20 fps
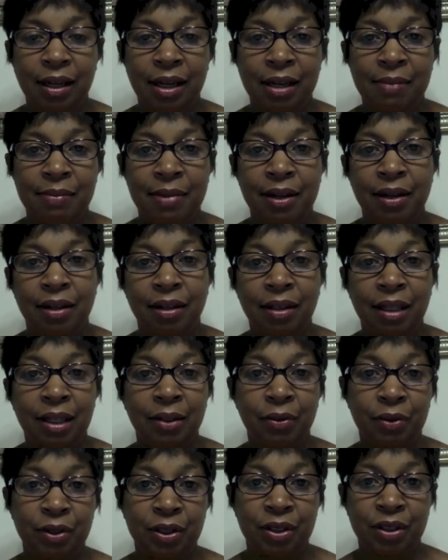email,
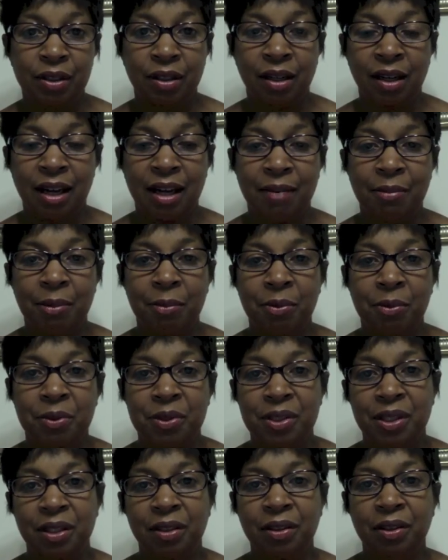in which a lot of people
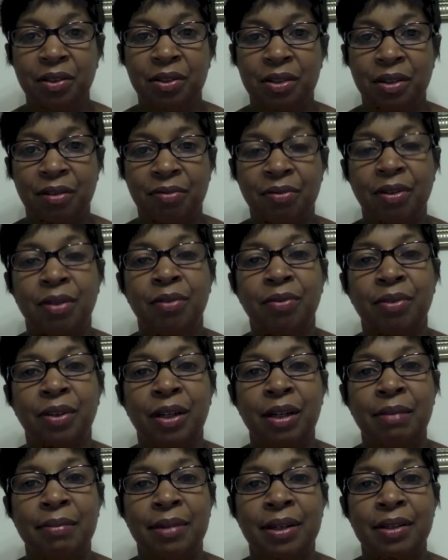still use their phone for
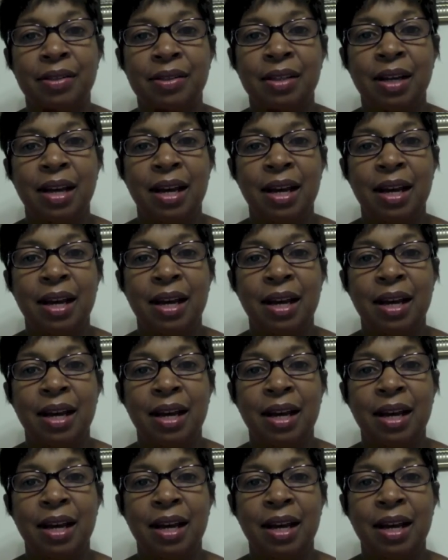emails.